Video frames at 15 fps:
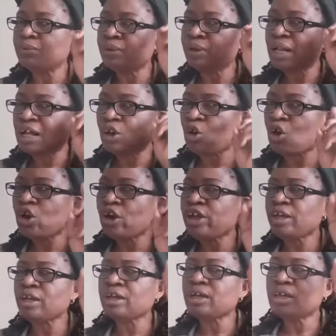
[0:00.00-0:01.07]
We are
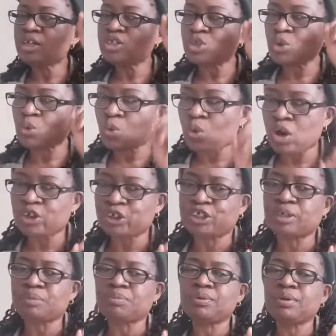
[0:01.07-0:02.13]
going to
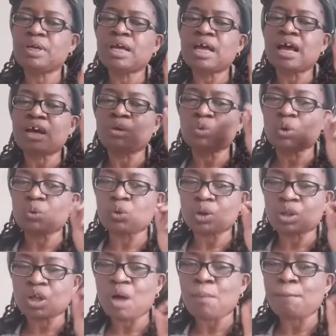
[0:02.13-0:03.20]
worship and we
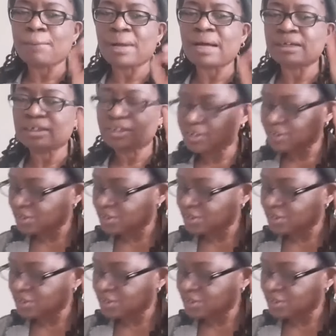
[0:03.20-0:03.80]
will come back